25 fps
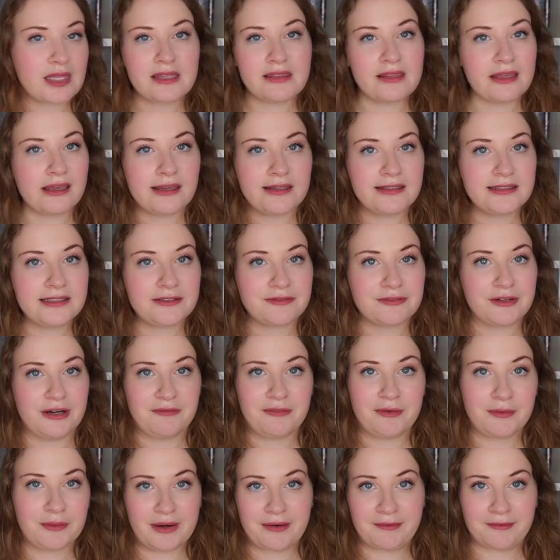They hit different
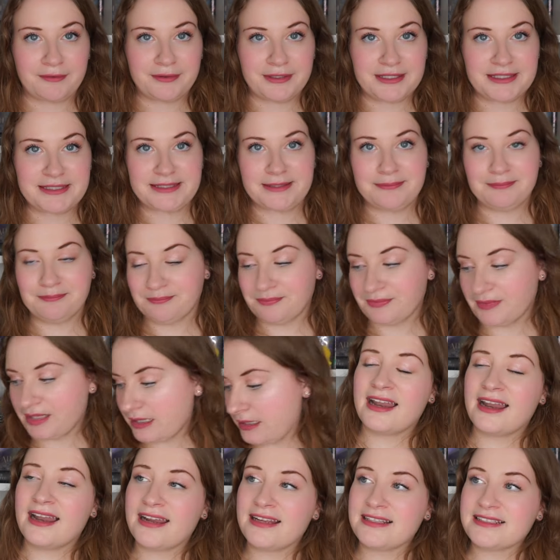for whatever reason.
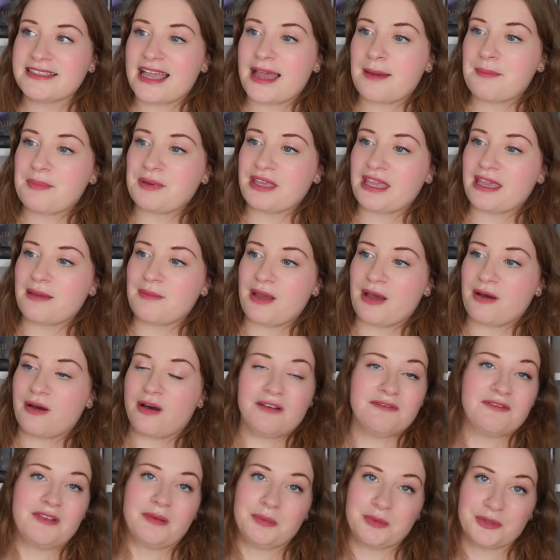ASAP came out
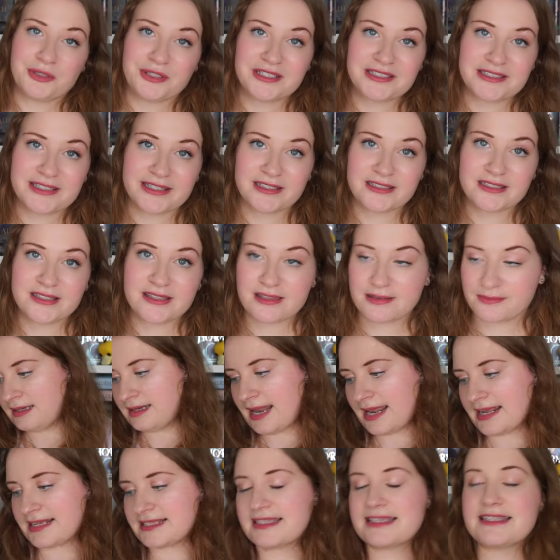on February 6th.
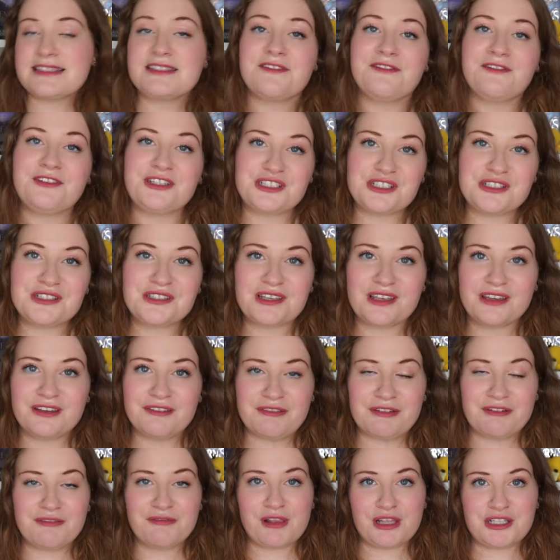Next is Visions
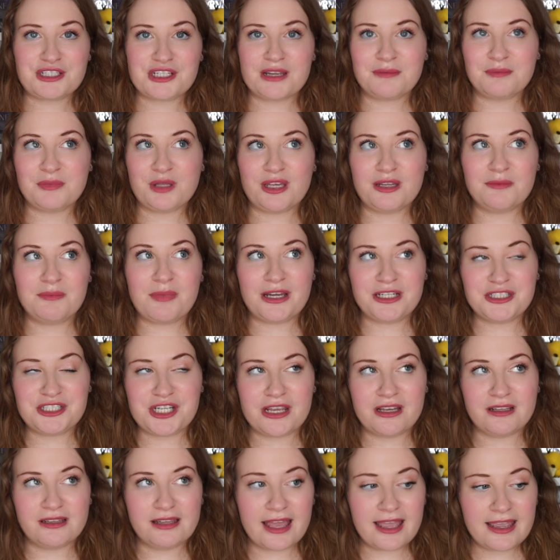of Flesh and Blood by
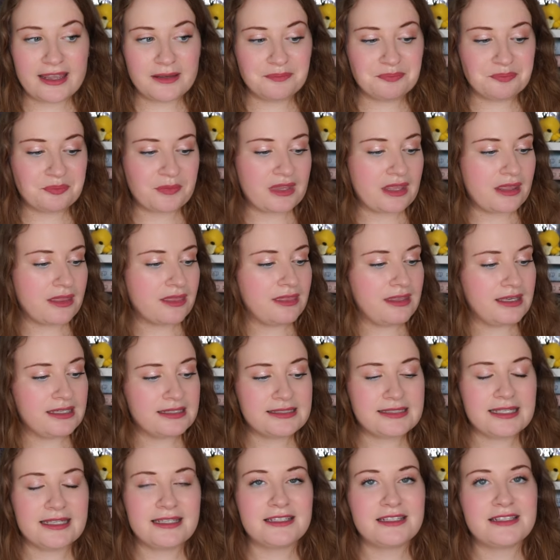JLA.
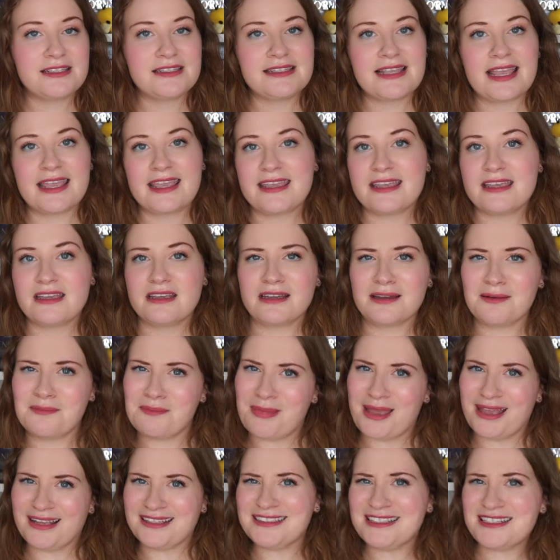This is a
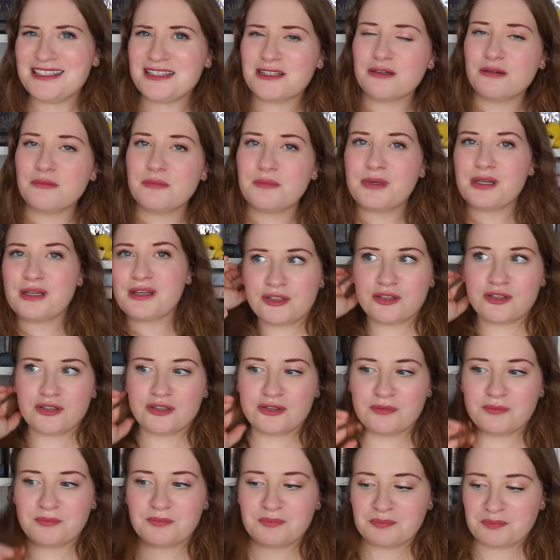companion
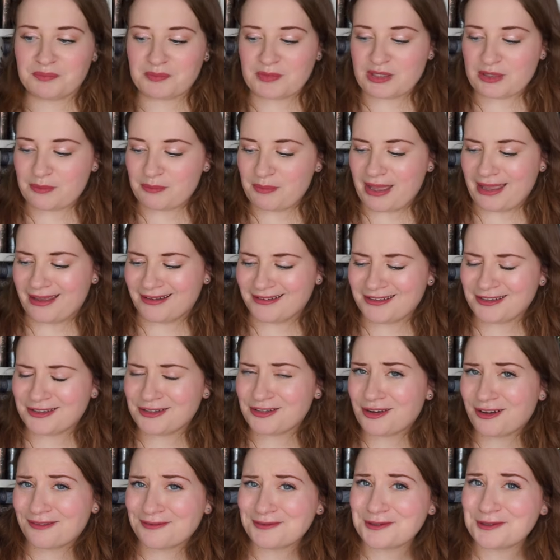
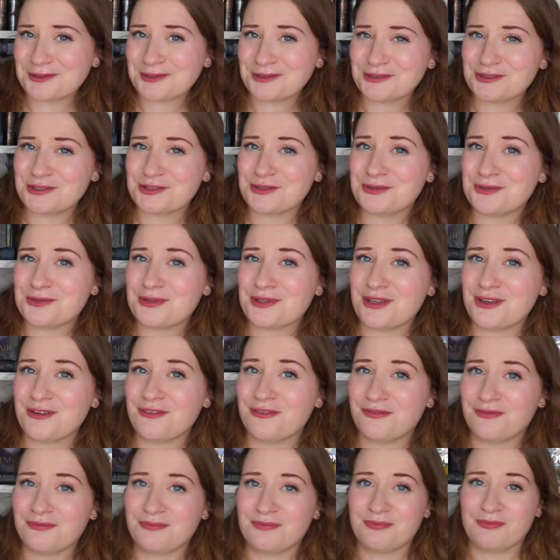novel to the
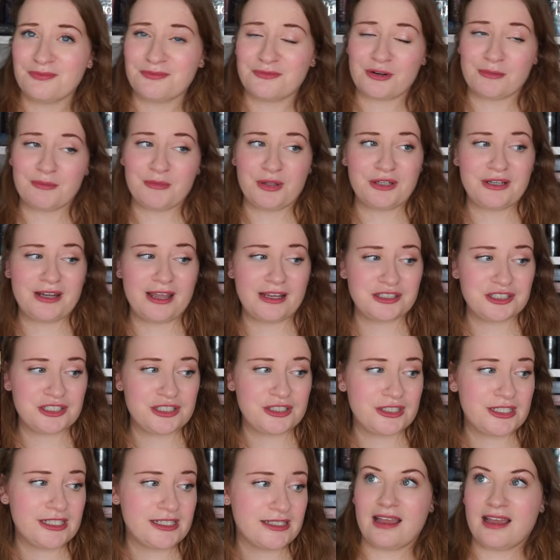From Blood and Ash
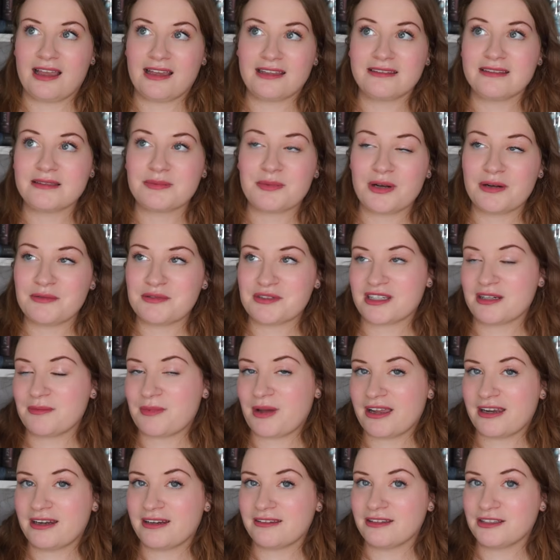series. At this point, I'm just gonna
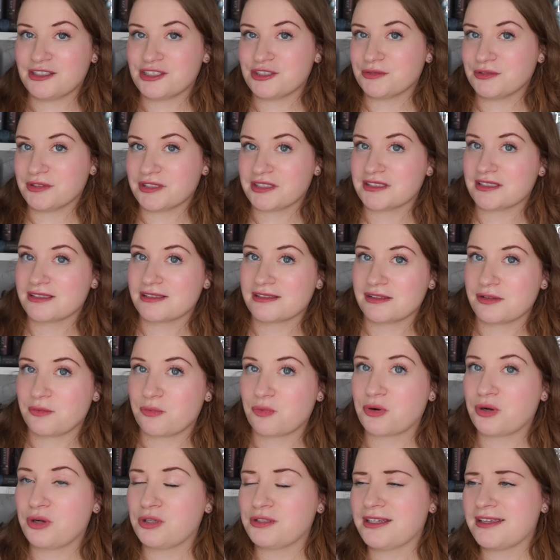buy anything she releases in the
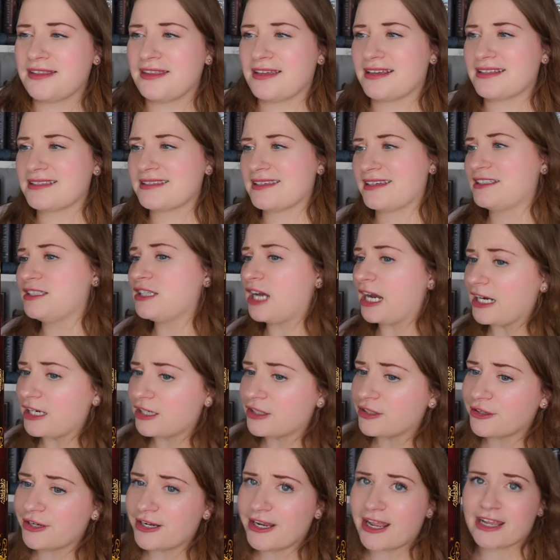world. I think it's like
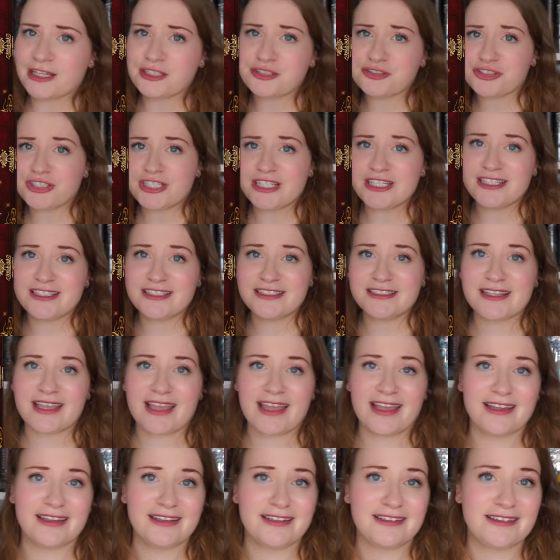diary entries
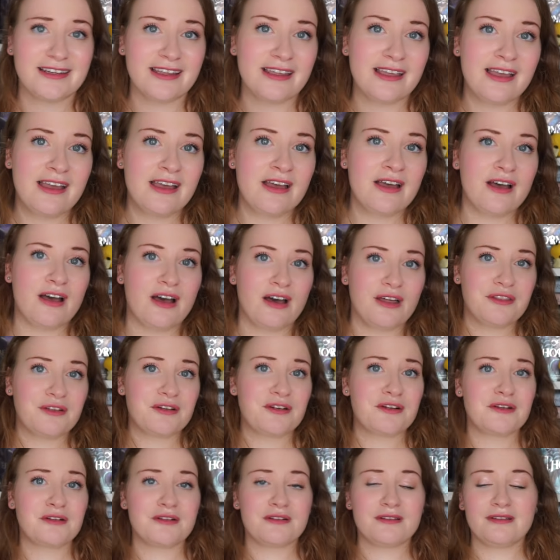and
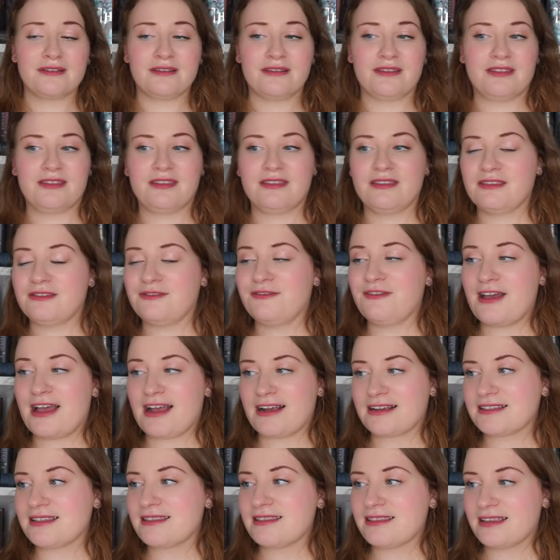other
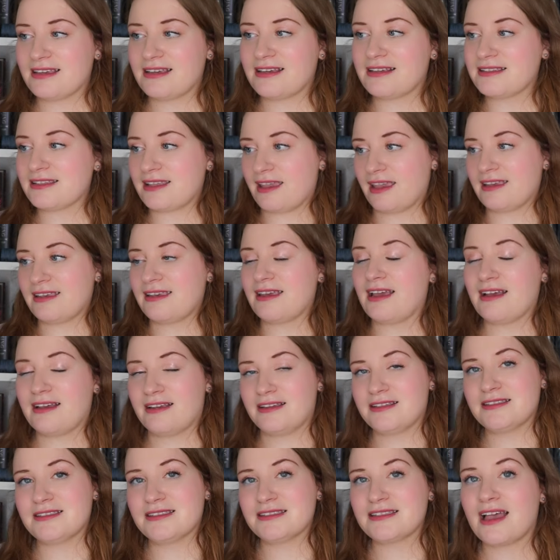facts and things. Like,
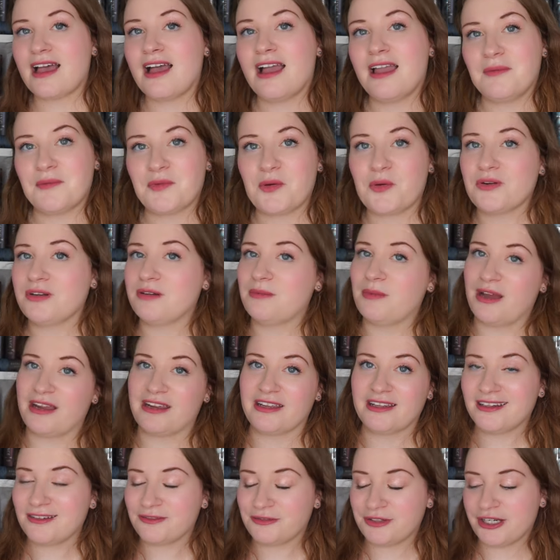yes, I'm going to buy
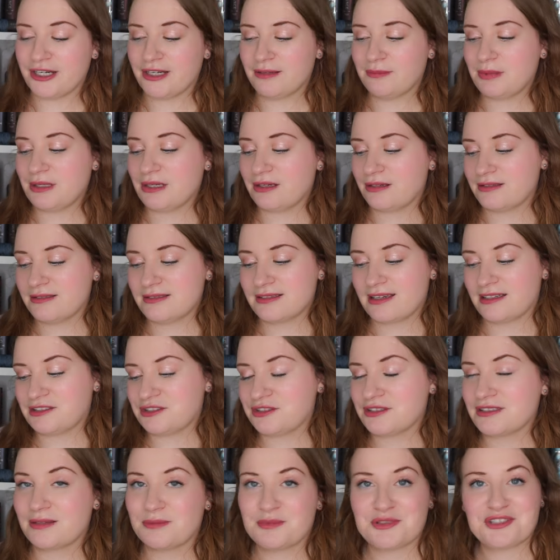it and read it because I
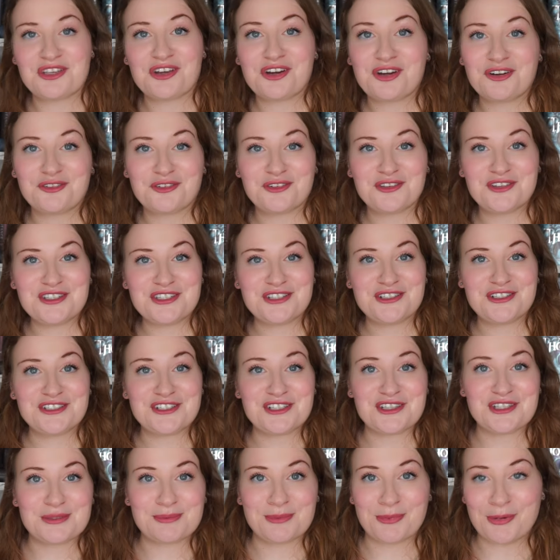just am a sucker for the series
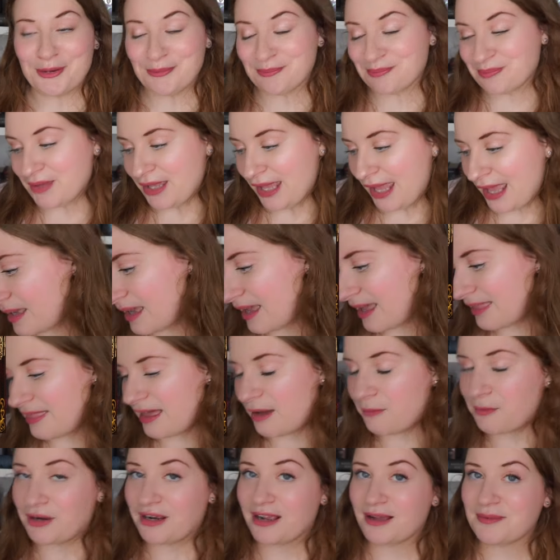at this point. And
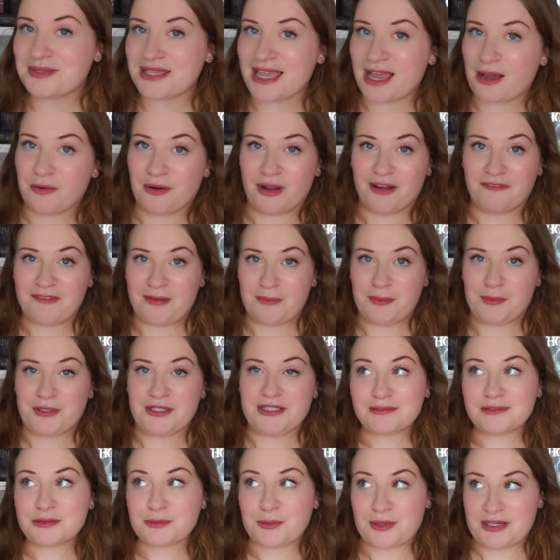that one comes out on
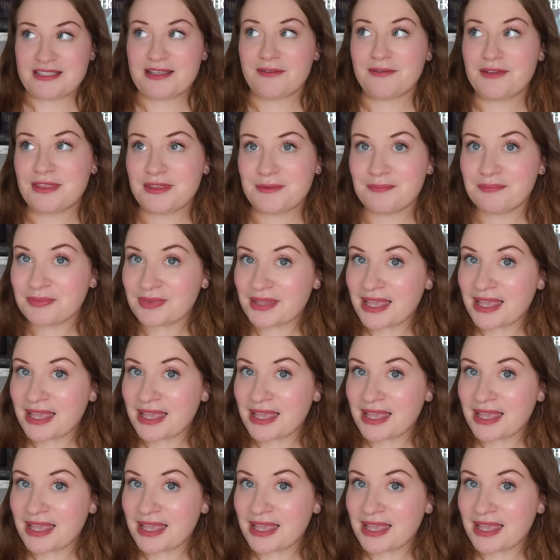February 27th.